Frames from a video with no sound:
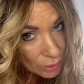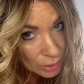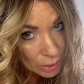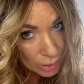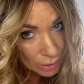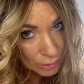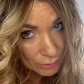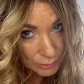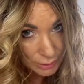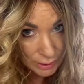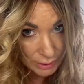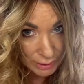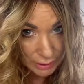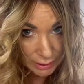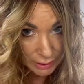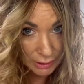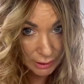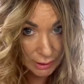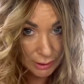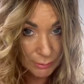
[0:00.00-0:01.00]
got
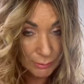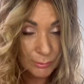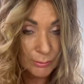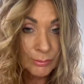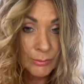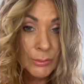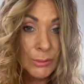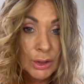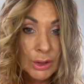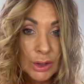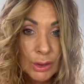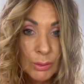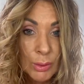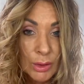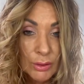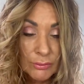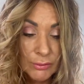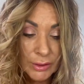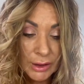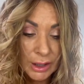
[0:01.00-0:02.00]
the
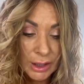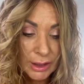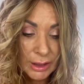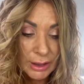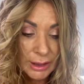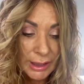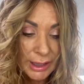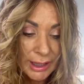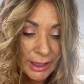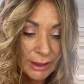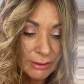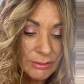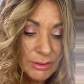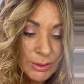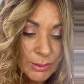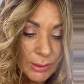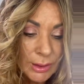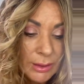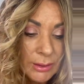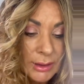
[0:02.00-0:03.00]
one for curly hair as
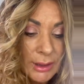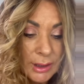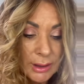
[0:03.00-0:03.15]
well.